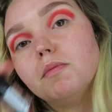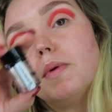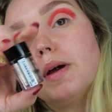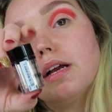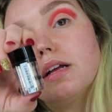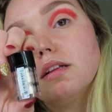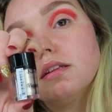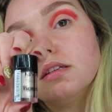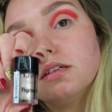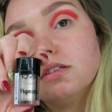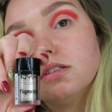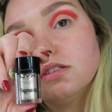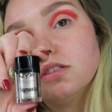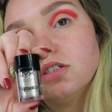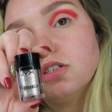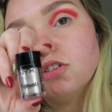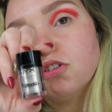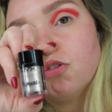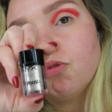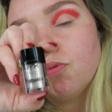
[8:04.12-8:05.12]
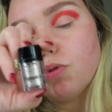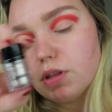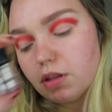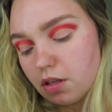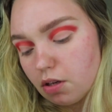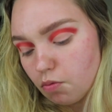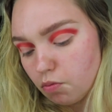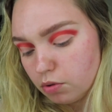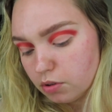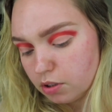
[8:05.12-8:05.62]
of my glitter to go
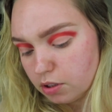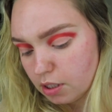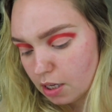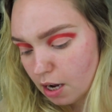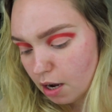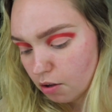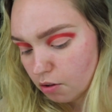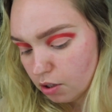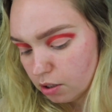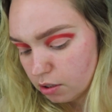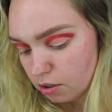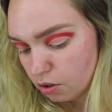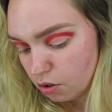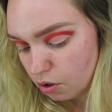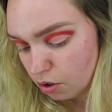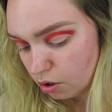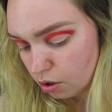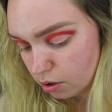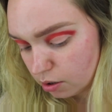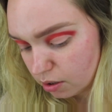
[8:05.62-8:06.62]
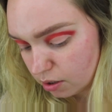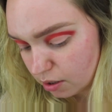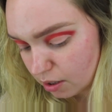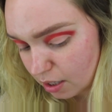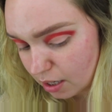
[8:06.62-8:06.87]
with it. We'll see how this looks.